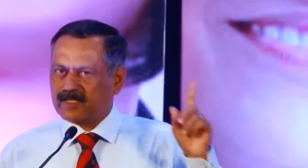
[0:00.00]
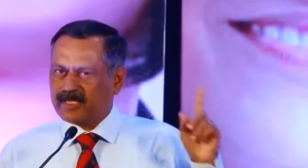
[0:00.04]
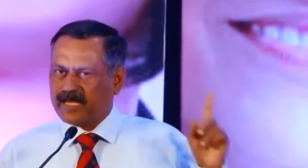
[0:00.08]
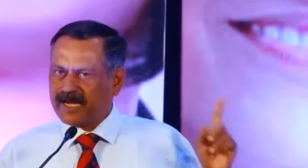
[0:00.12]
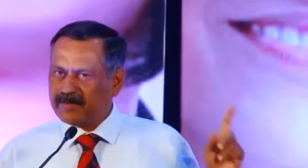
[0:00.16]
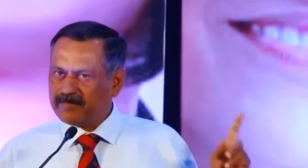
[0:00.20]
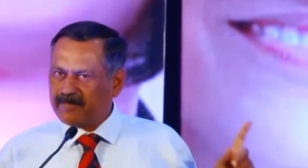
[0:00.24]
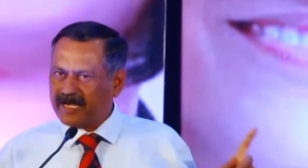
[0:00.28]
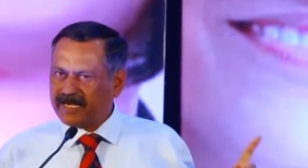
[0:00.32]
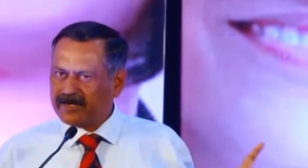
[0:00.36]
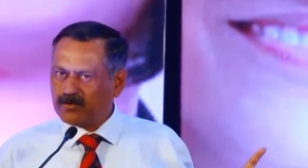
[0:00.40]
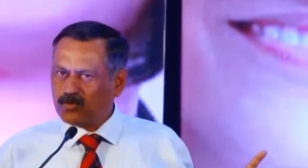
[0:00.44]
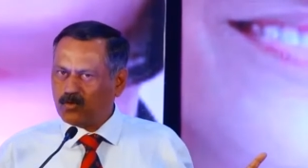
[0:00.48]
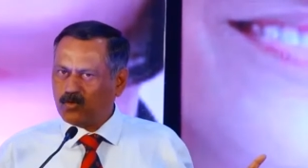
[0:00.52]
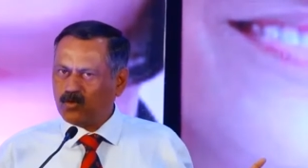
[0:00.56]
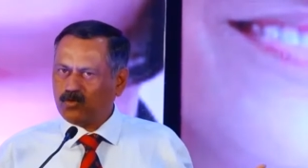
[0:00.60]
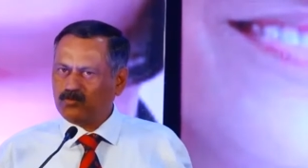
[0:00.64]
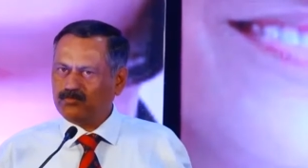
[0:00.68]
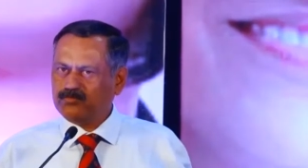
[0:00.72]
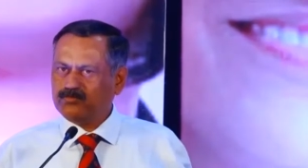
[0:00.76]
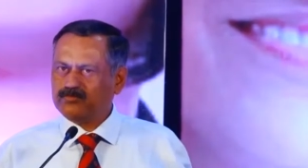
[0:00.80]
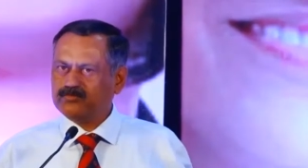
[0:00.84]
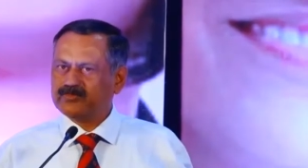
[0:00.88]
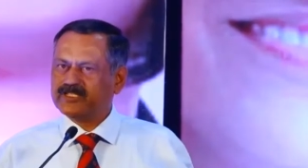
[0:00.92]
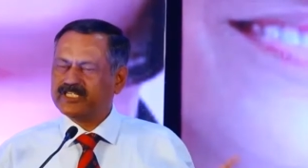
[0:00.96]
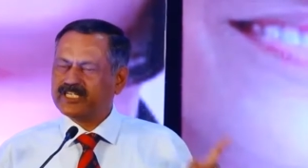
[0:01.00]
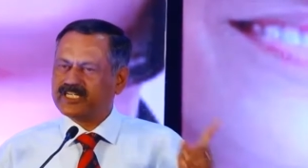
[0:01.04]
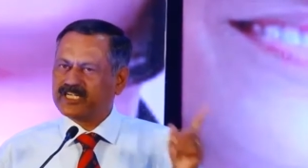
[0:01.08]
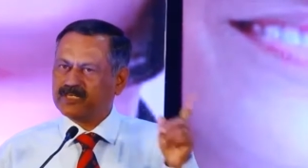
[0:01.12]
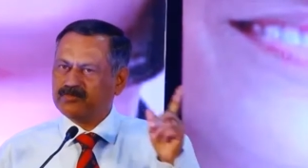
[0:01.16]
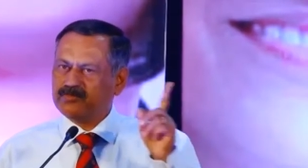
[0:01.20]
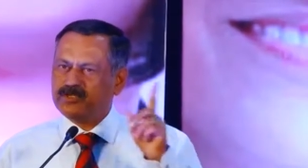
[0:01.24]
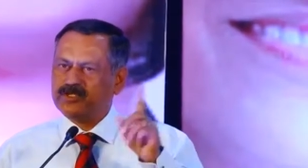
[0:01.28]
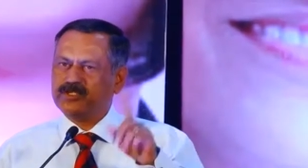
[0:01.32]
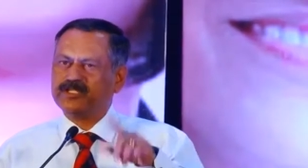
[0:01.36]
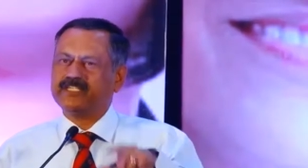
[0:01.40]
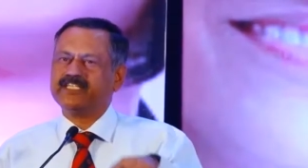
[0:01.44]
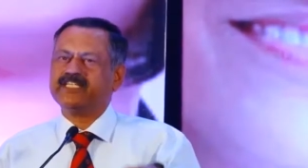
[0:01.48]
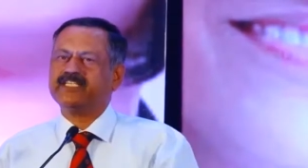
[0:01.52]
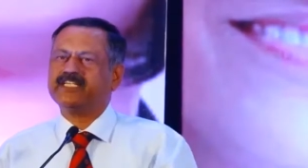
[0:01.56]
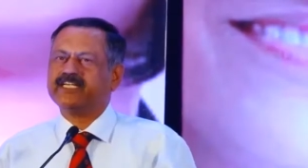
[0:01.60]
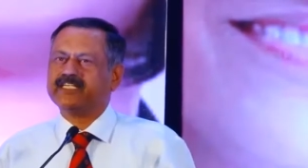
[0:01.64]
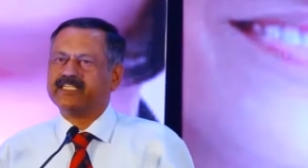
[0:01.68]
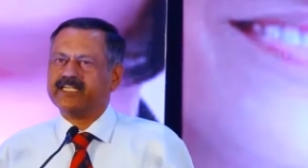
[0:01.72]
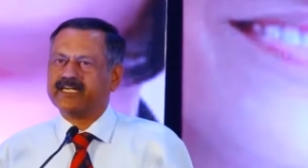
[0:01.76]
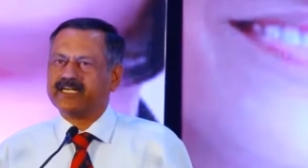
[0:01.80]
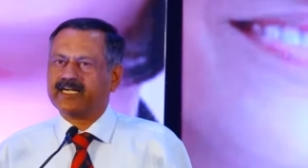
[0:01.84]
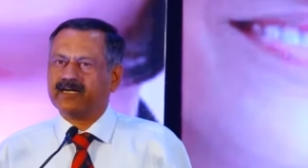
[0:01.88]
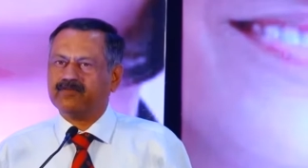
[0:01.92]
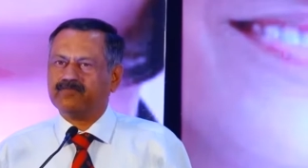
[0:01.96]
back home, the community
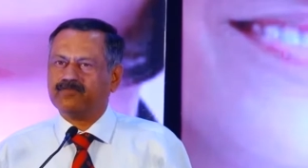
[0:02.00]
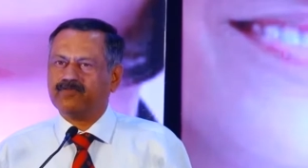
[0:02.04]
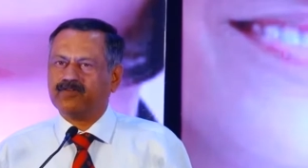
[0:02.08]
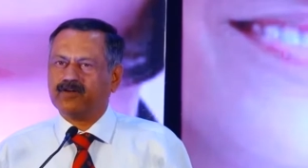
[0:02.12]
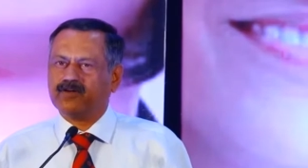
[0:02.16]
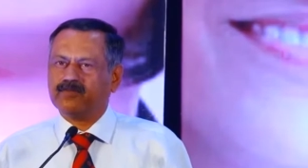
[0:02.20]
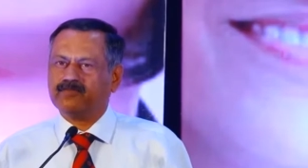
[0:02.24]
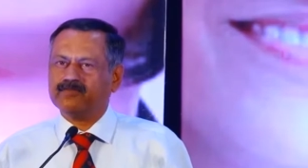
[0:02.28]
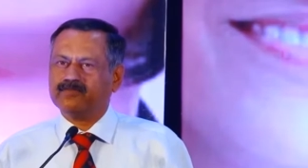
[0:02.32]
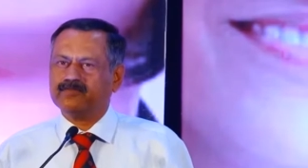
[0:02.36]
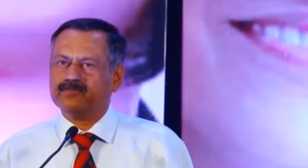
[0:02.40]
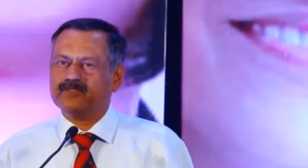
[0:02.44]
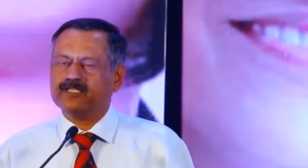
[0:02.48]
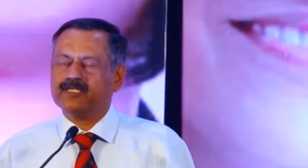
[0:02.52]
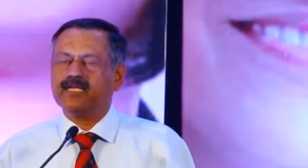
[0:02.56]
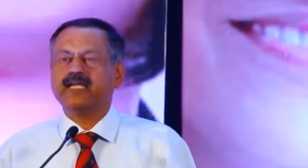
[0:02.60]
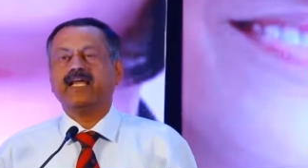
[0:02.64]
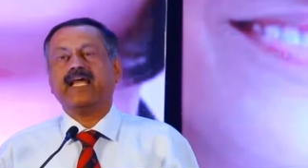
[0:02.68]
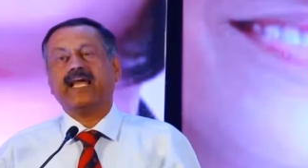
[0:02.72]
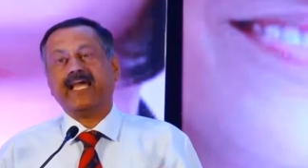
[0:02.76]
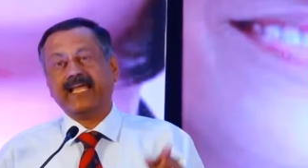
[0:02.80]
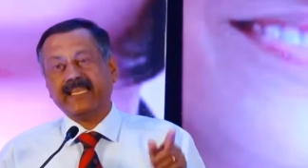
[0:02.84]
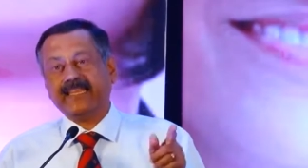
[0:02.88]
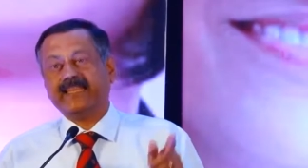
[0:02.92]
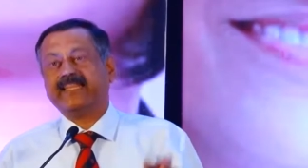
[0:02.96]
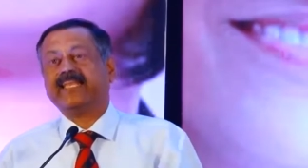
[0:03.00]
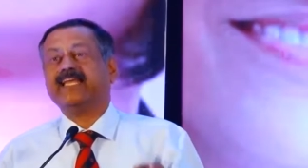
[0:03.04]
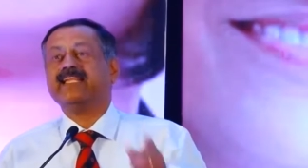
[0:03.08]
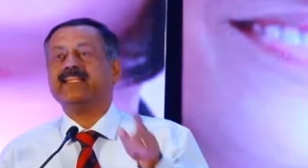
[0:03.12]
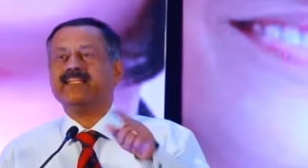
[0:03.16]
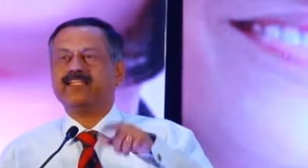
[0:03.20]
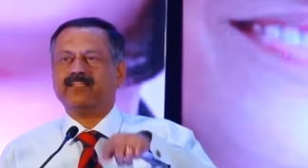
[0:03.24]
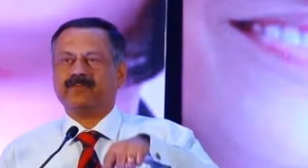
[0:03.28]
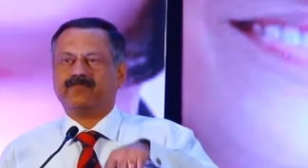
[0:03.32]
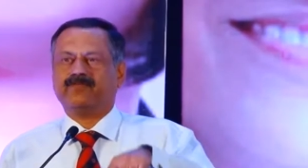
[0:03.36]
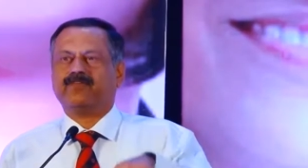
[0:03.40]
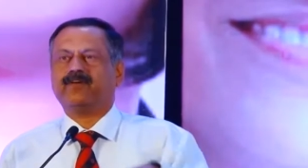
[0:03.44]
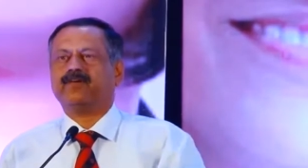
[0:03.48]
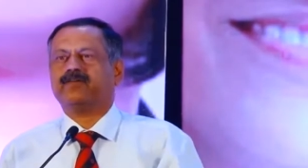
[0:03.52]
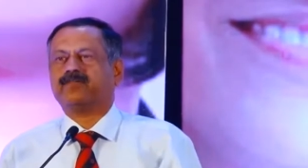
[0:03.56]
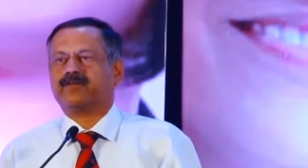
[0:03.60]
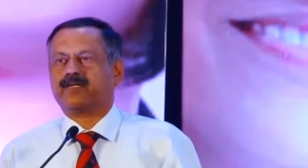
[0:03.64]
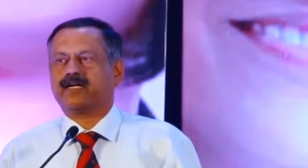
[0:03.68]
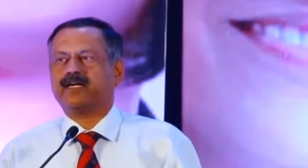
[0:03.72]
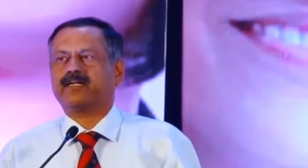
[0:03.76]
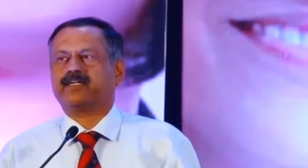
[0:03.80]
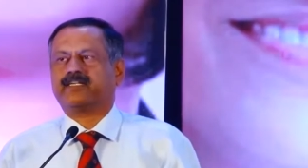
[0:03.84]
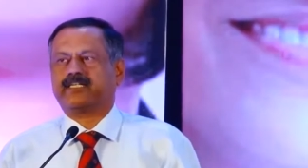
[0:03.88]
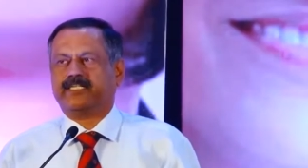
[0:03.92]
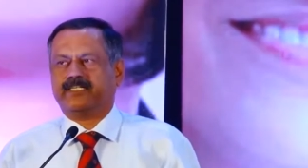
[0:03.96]
that they come from, and then the
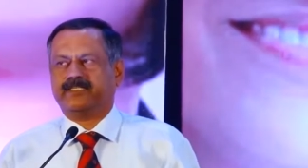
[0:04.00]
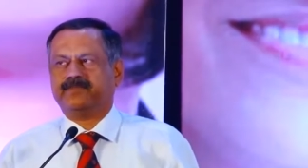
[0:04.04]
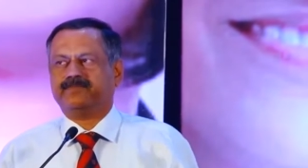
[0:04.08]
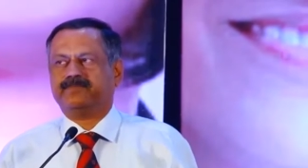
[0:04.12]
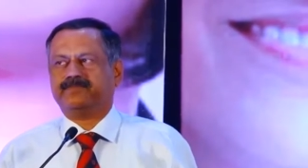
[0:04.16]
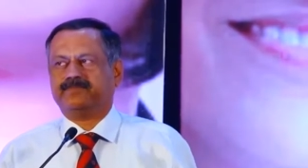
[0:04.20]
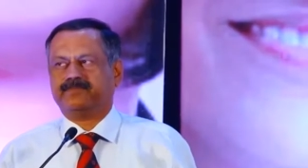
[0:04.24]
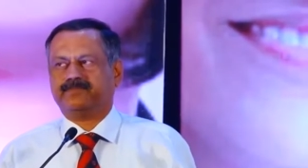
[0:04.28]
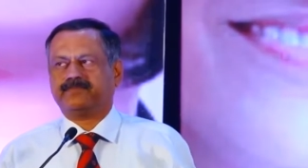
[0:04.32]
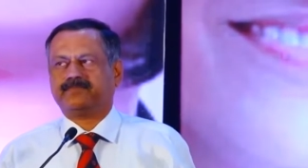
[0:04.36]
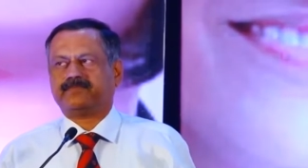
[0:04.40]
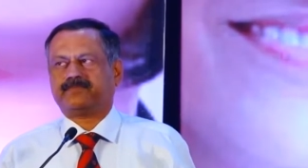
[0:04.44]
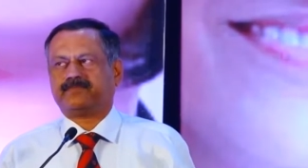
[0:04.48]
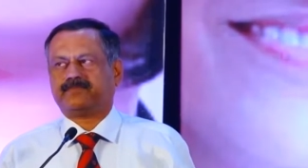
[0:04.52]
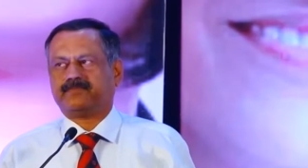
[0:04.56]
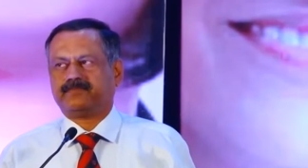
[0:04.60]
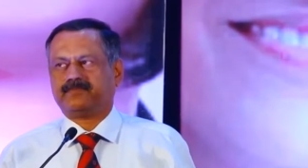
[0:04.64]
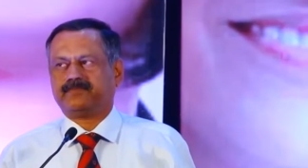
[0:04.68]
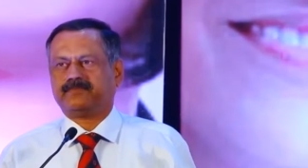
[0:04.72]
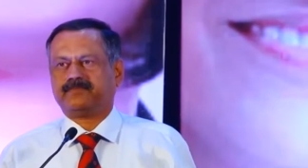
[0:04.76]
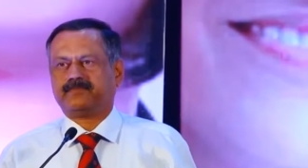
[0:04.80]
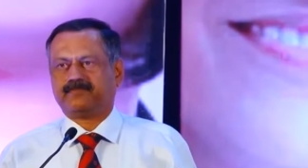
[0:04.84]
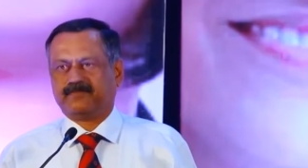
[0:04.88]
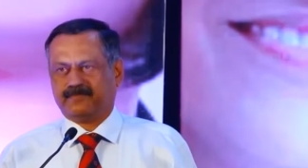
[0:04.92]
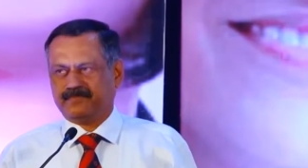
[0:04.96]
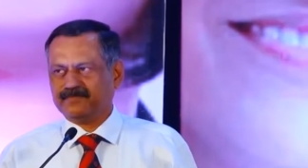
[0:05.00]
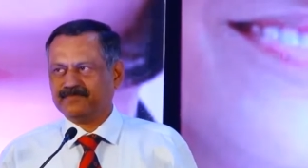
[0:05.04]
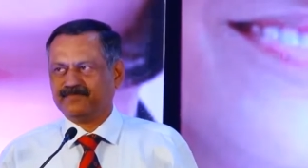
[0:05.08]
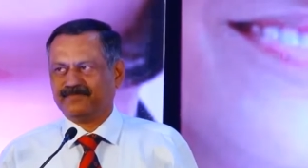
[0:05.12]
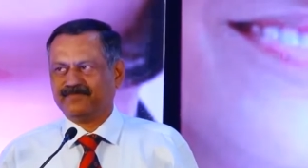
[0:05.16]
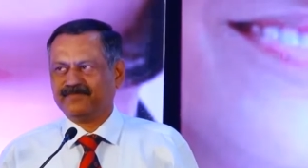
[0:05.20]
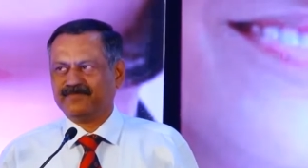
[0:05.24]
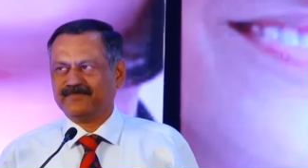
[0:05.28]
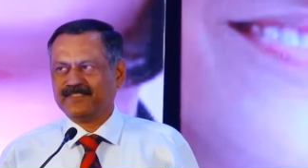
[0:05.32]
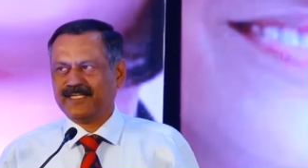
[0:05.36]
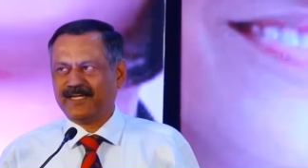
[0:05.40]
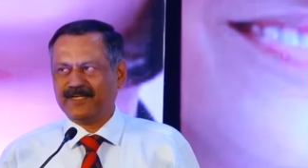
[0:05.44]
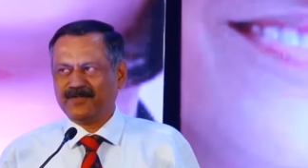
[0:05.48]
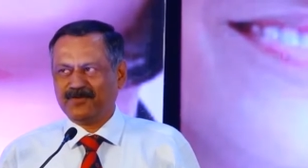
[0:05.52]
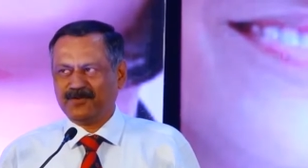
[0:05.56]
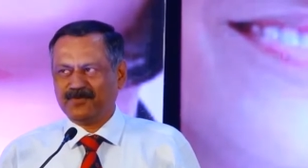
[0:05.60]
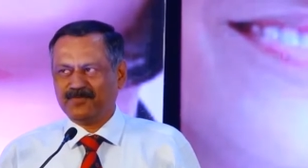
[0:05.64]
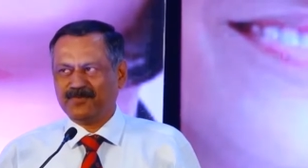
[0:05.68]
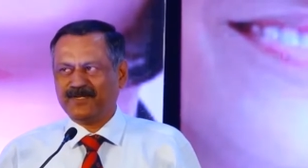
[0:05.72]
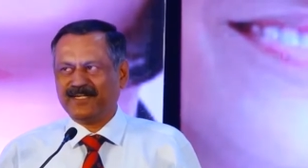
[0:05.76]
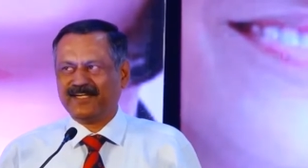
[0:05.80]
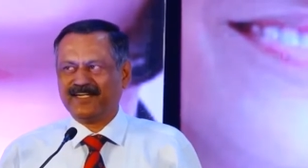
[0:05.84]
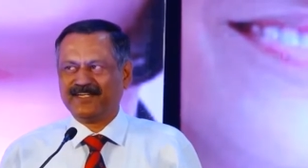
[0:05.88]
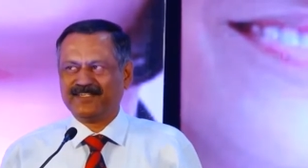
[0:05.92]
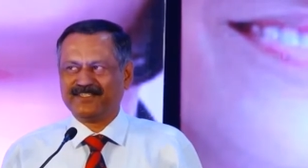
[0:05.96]
country. I
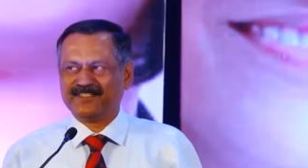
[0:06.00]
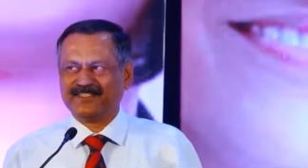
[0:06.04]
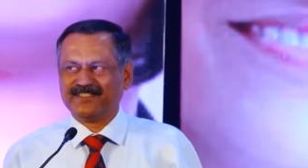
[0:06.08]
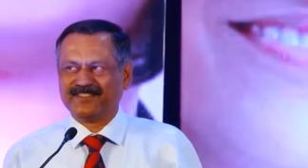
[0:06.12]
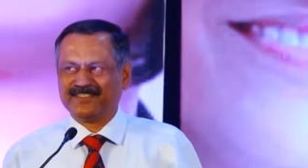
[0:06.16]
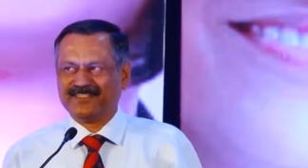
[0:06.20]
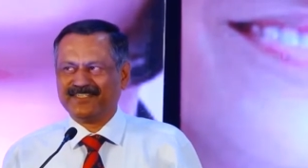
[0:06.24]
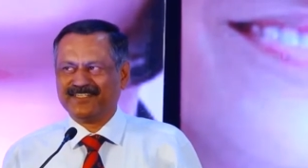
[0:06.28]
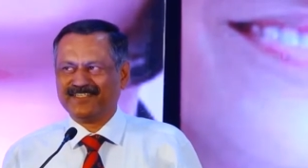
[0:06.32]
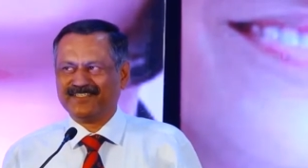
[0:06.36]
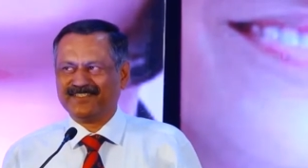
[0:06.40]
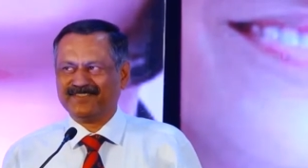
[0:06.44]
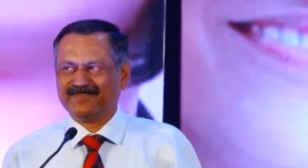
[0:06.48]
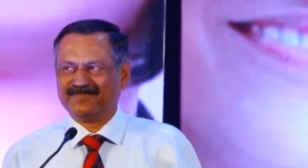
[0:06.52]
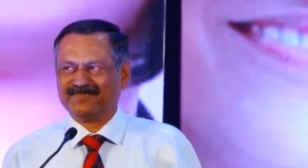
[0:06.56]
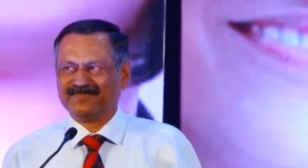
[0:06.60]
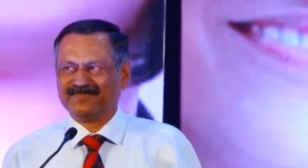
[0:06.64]
hope I answered that.